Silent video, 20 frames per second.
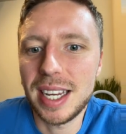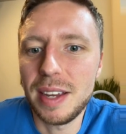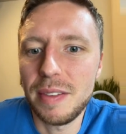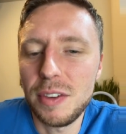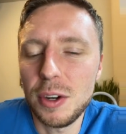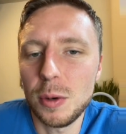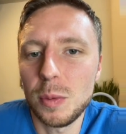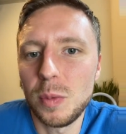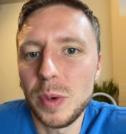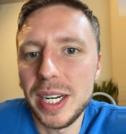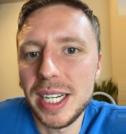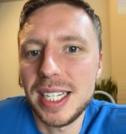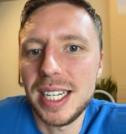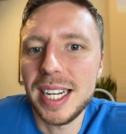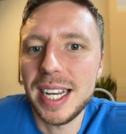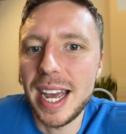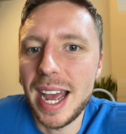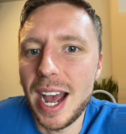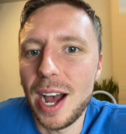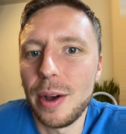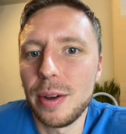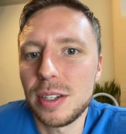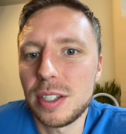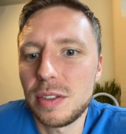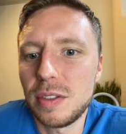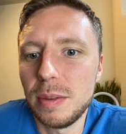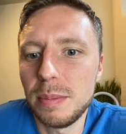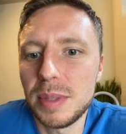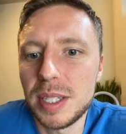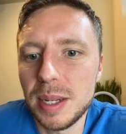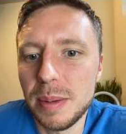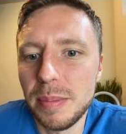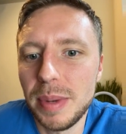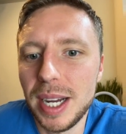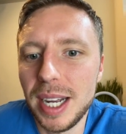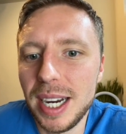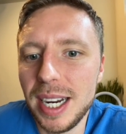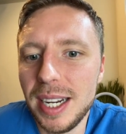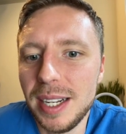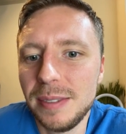Like if you're renting a house from
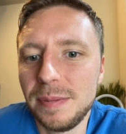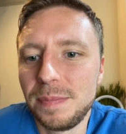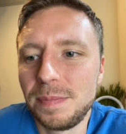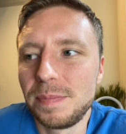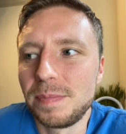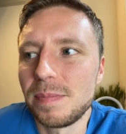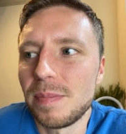somebody,